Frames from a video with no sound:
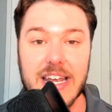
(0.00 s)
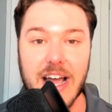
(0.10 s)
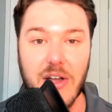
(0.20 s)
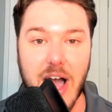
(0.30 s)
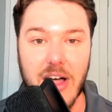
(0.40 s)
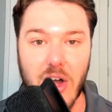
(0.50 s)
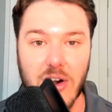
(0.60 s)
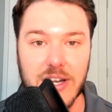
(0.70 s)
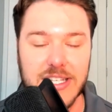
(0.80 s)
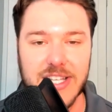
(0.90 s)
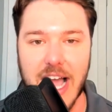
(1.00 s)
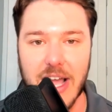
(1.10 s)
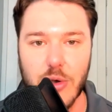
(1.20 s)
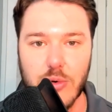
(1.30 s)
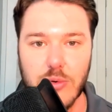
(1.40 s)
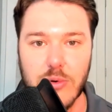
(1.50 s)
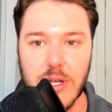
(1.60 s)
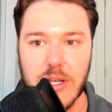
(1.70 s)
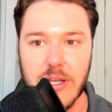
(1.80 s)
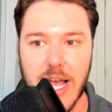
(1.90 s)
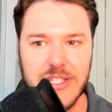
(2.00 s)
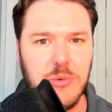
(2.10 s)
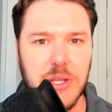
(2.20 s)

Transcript: Now, Kyle Hart is a guy who hasn't